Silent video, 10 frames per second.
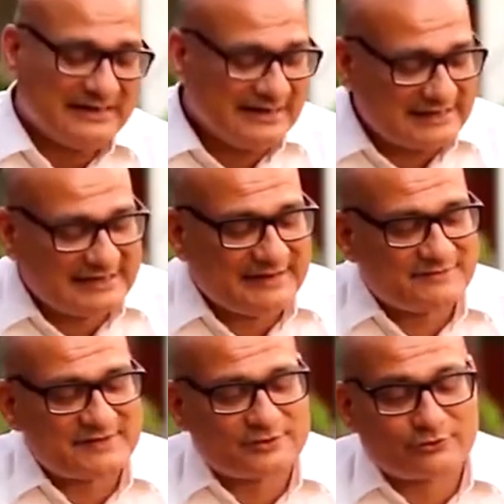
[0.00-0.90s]
It
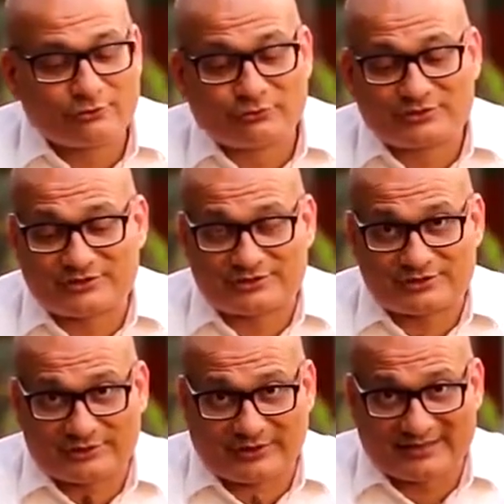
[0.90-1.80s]
gives its
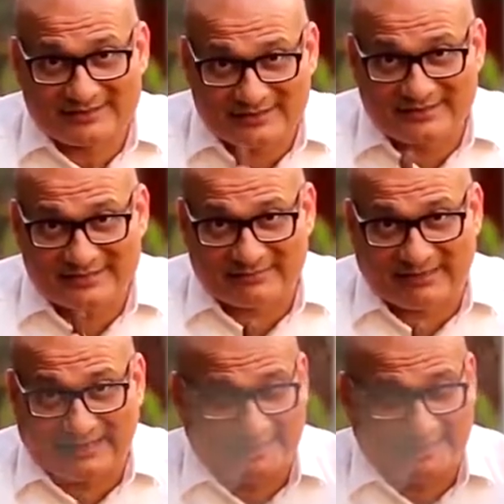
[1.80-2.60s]
roots, you can see this in my